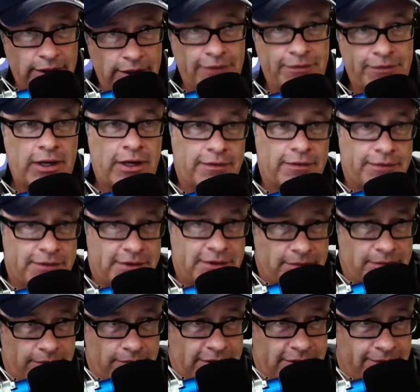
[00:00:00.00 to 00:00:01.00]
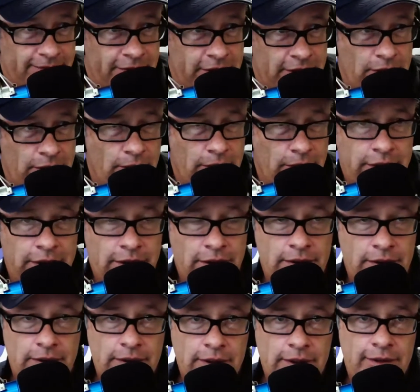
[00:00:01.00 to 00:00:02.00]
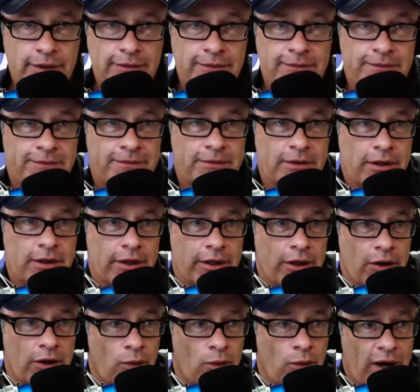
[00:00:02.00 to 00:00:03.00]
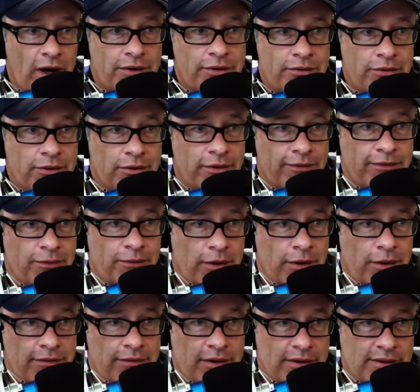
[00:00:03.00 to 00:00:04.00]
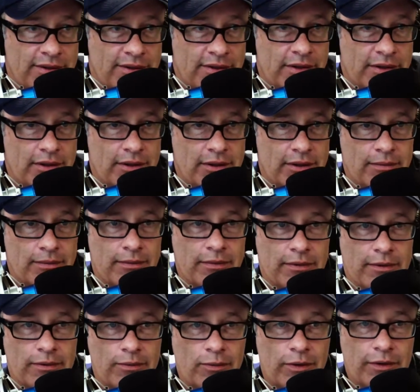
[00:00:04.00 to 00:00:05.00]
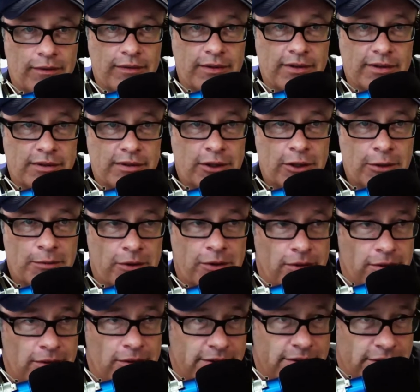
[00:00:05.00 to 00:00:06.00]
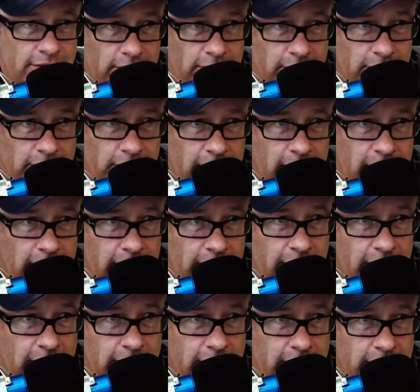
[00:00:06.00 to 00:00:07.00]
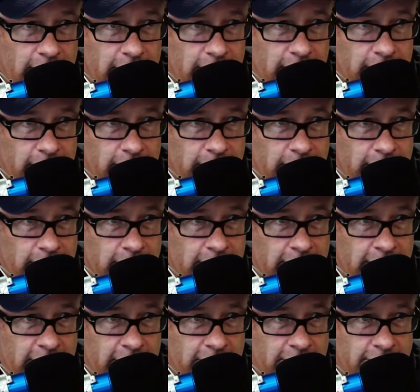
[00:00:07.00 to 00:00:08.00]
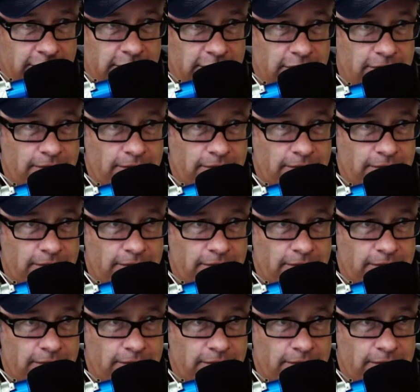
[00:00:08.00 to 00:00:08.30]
love to have some video on here of walkthrough of one of these cubicles and well, that's containers.